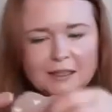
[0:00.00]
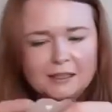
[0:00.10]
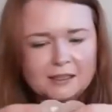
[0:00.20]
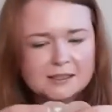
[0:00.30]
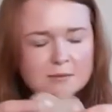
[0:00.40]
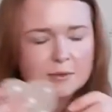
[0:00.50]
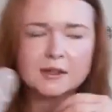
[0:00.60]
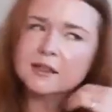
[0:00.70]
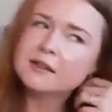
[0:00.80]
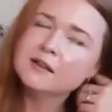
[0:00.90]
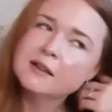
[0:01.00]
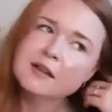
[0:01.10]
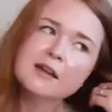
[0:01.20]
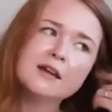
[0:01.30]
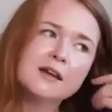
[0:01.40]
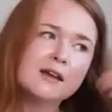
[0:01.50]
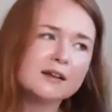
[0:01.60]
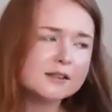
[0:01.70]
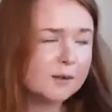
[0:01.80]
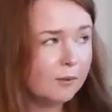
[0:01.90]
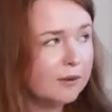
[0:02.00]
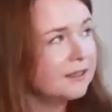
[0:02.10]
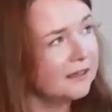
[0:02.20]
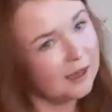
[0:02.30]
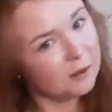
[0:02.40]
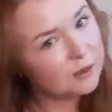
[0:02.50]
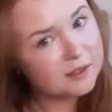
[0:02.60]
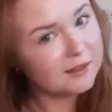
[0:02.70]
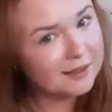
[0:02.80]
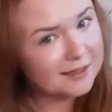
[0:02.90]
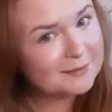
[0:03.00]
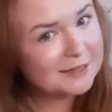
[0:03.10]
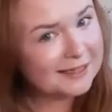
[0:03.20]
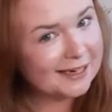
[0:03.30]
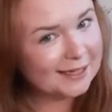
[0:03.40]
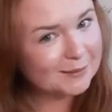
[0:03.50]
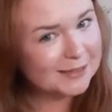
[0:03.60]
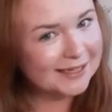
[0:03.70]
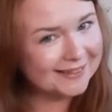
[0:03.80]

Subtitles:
liked it, but then someone in the house, not going to name any names,